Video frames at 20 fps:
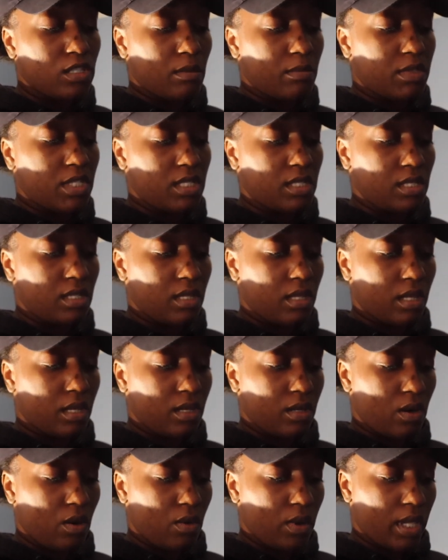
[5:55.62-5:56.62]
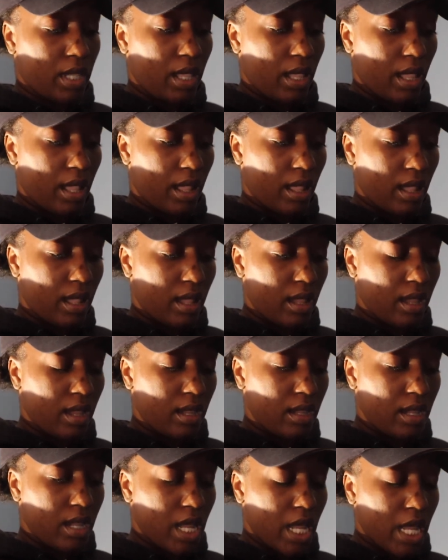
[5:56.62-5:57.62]
I'm gonna just click
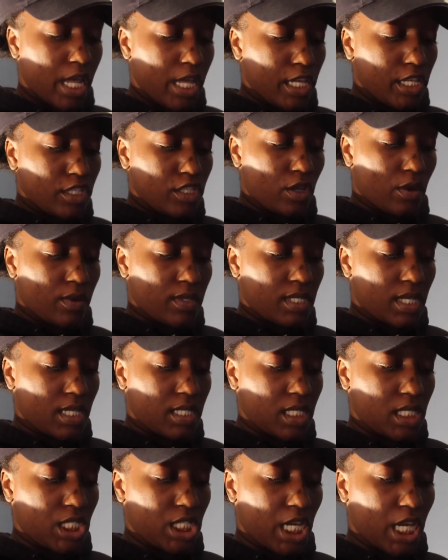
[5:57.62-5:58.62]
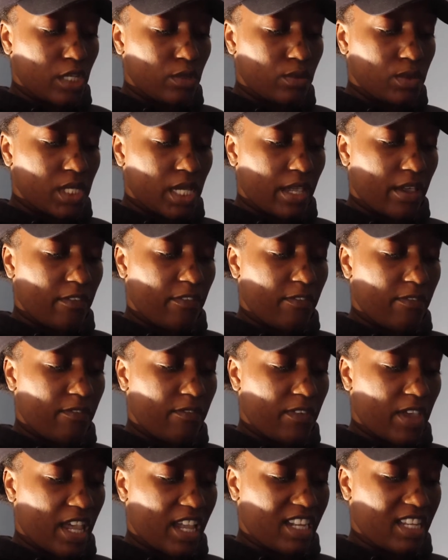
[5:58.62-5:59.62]
OK. So it says the change will take
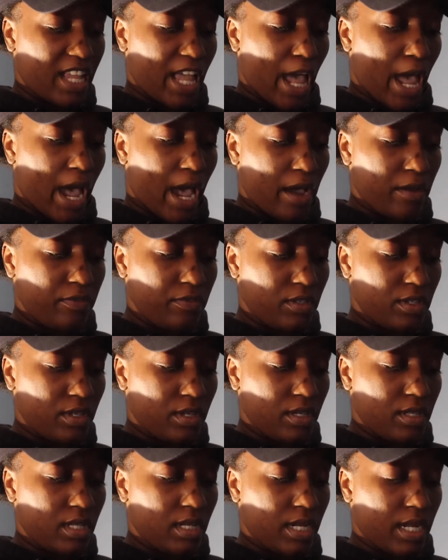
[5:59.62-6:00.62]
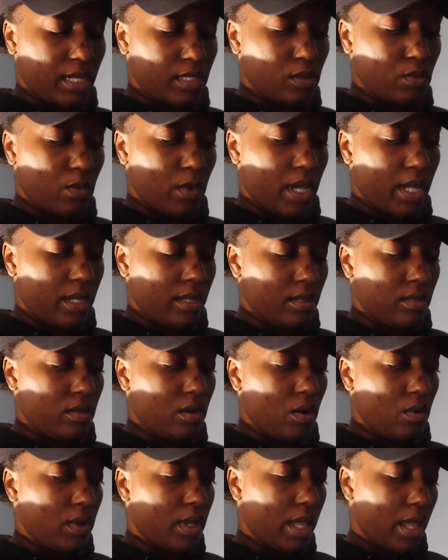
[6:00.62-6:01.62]
effect after the next weigh-in.
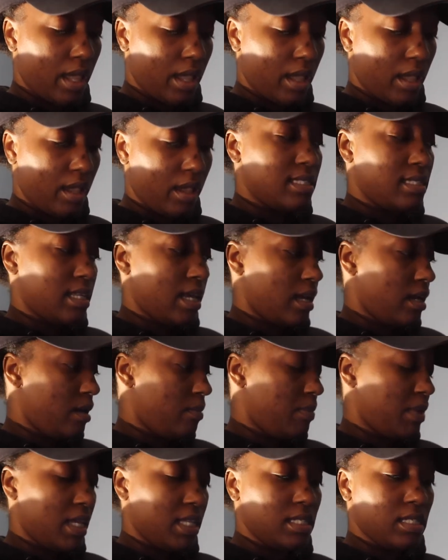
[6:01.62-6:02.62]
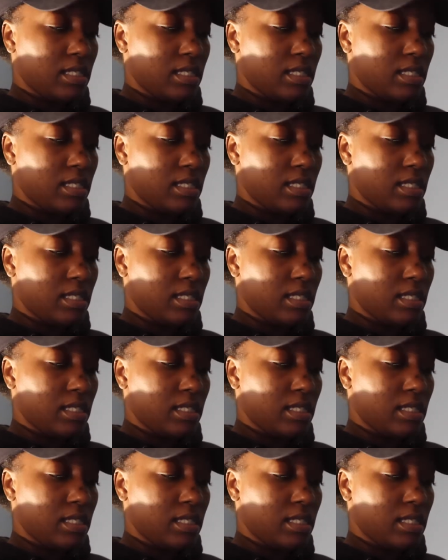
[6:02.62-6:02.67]
Okay, setup is